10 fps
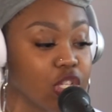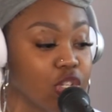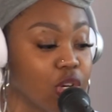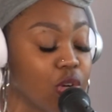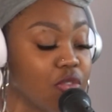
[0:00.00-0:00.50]

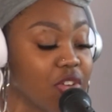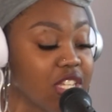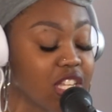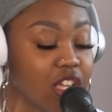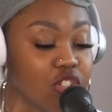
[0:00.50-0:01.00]
if I
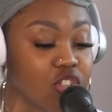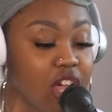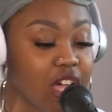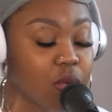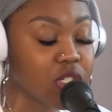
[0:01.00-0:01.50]
stay on
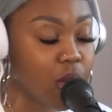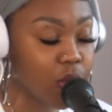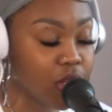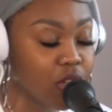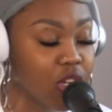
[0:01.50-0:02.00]
track, which I
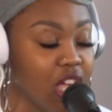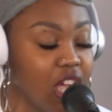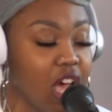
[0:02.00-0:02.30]
will,